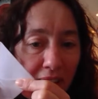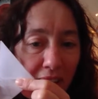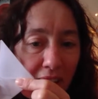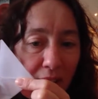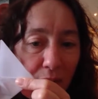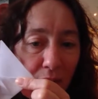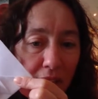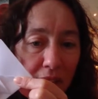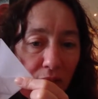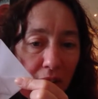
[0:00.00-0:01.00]
and it
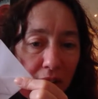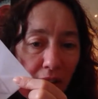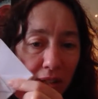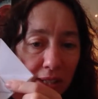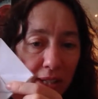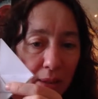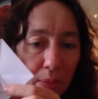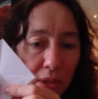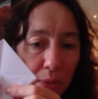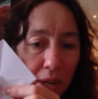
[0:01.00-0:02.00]
fits very nicely
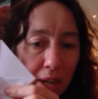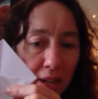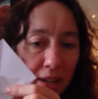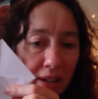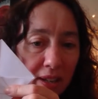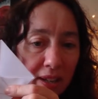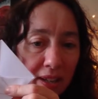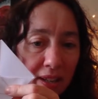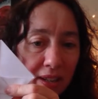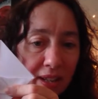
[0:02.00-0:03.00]
between
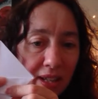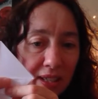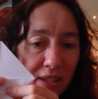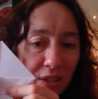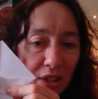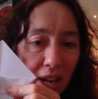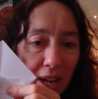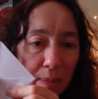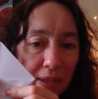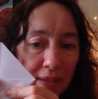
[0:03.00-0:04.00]
these two
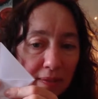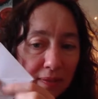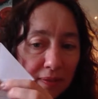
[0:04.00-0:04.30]
shapes.